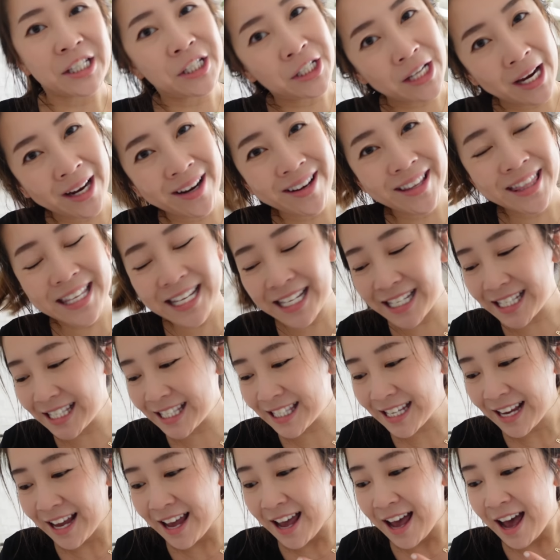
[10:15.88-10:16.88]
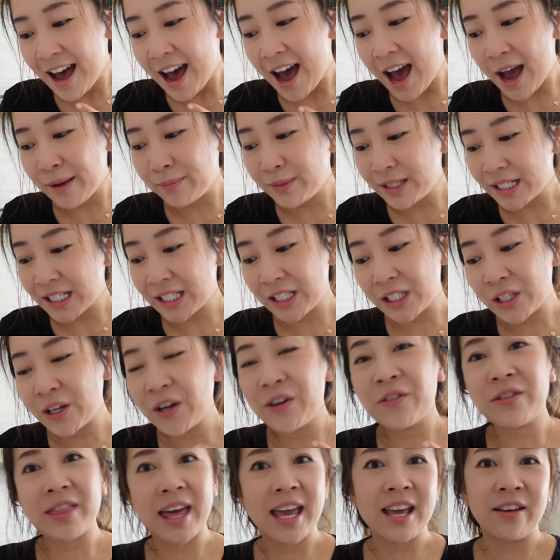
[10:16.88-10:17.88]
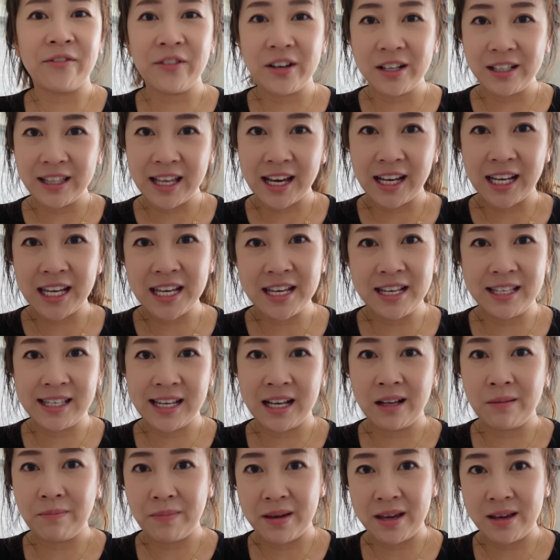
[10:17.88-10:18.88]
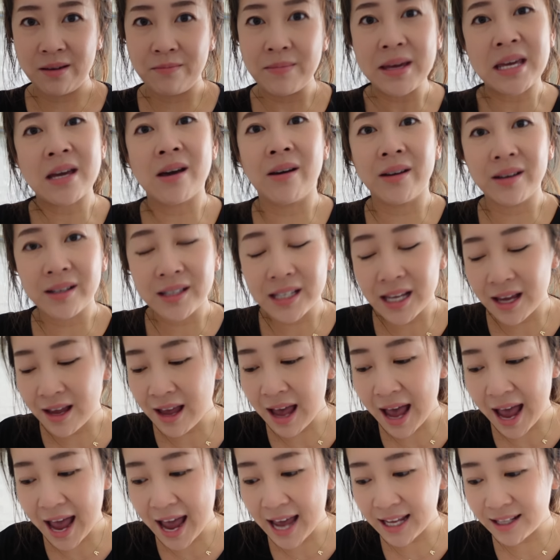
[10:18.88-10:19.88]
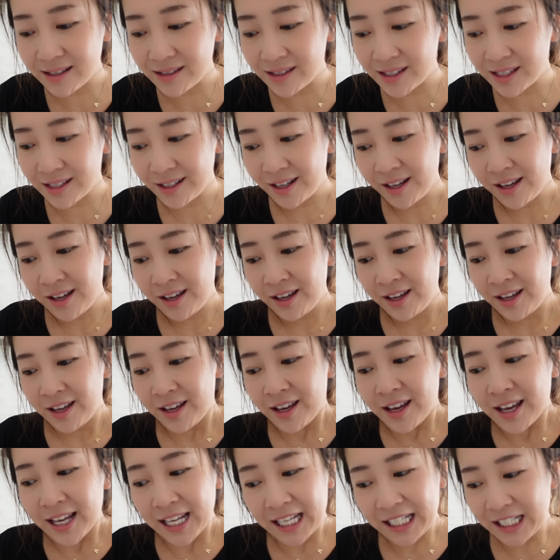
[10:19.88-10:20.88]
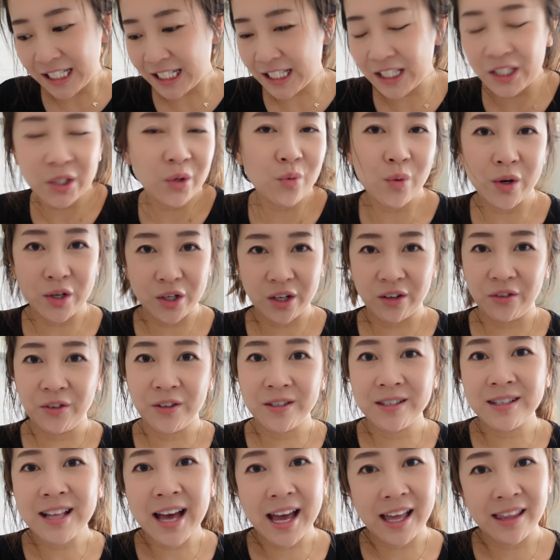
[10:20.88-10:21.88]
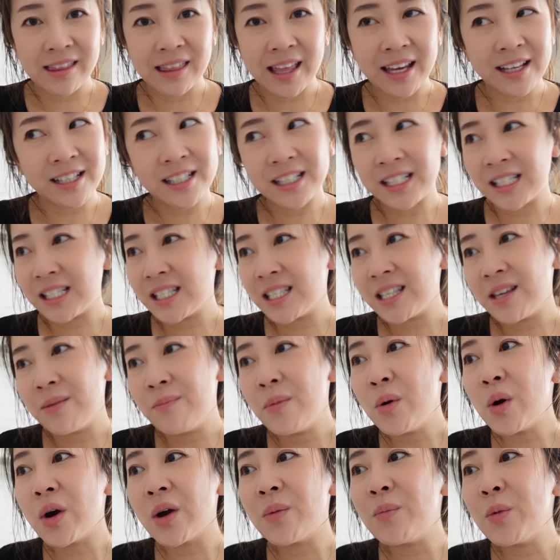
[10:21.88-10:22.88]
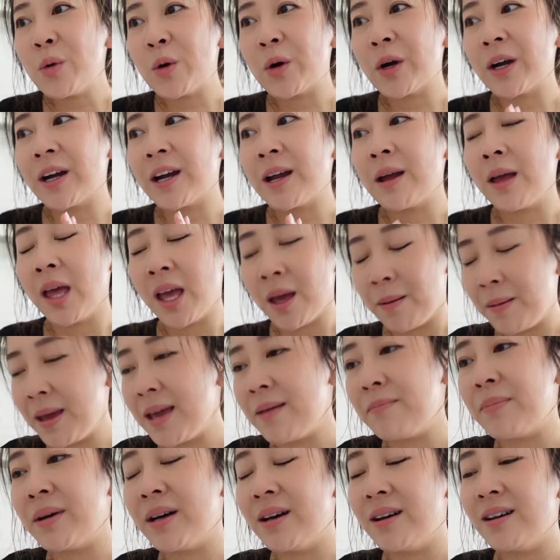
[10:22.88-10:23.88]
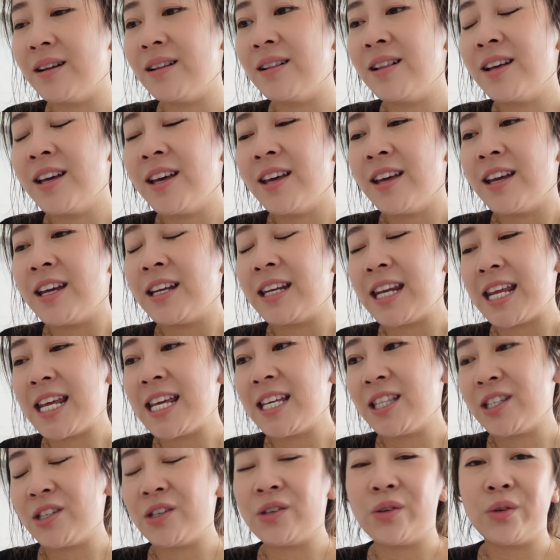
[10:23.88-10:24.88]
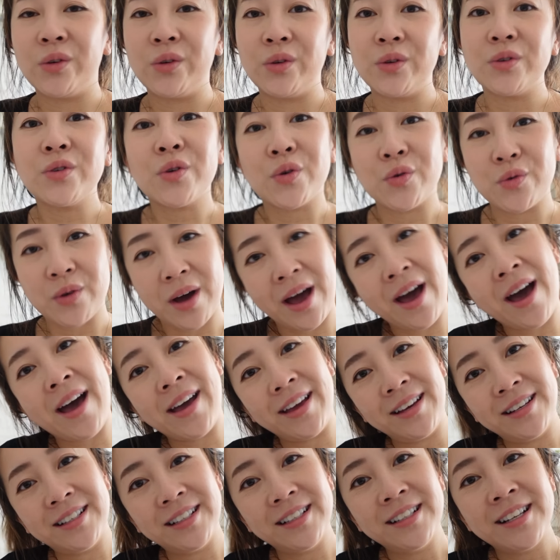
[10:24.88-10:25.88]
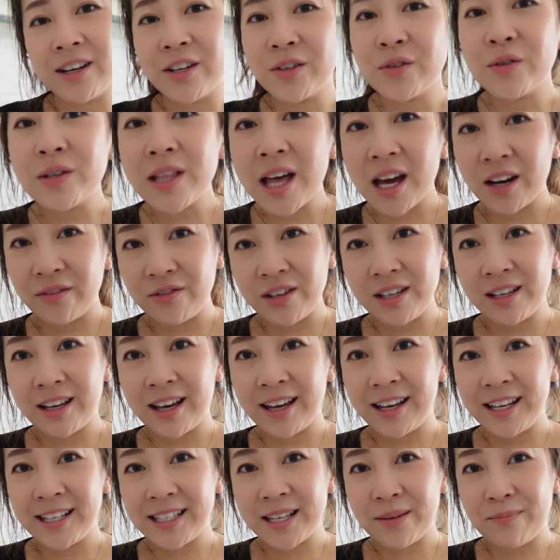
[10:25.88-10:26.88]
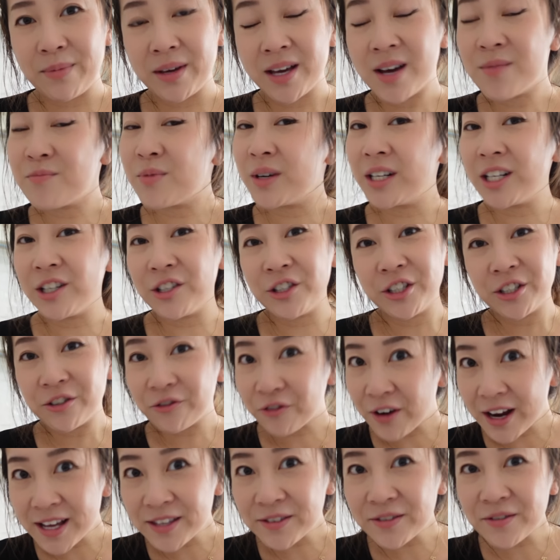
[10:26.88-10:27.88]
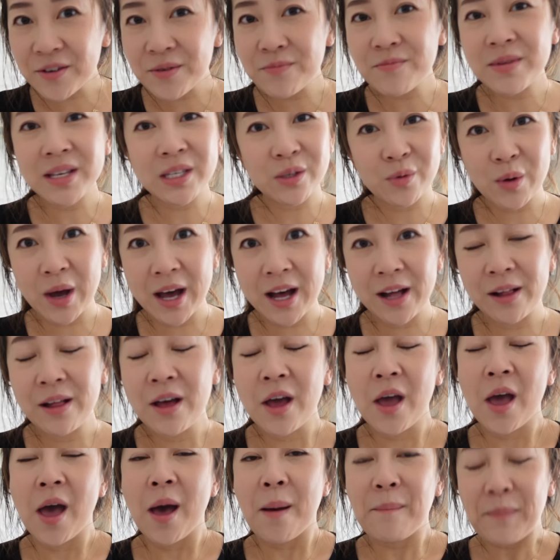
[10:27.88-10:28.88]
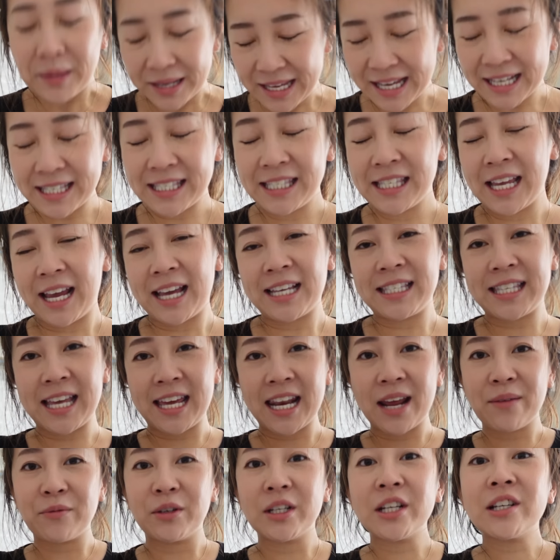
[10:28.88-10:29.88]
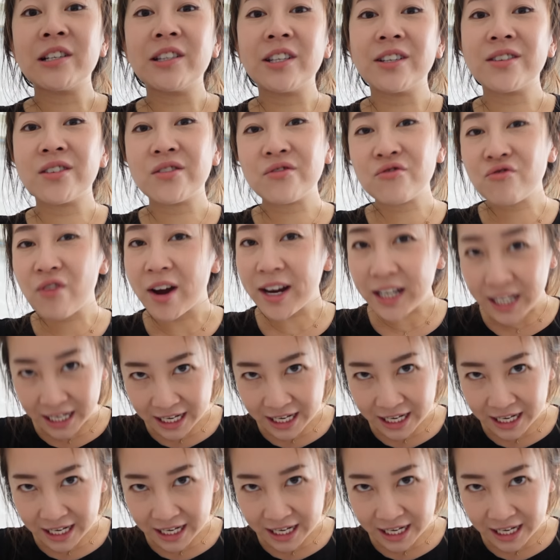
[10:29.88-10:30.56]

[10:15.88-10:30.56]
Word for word: share this. I'm just so thankful that he's helping me out and he's just so wonderful and like just more and more people need to know Kyle. I know a lot of you guys have become pretty good friends with him as well. But yes, like I said, I'm going to include it right